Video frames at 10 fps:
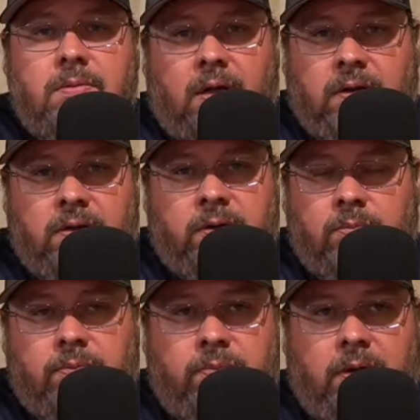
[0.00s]
a
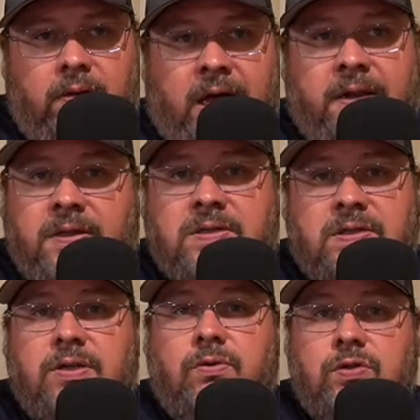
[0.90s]
lot of these
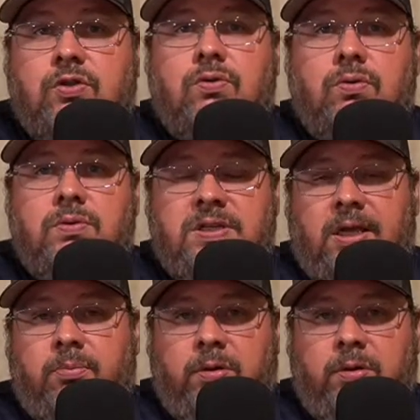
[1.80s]
deals do take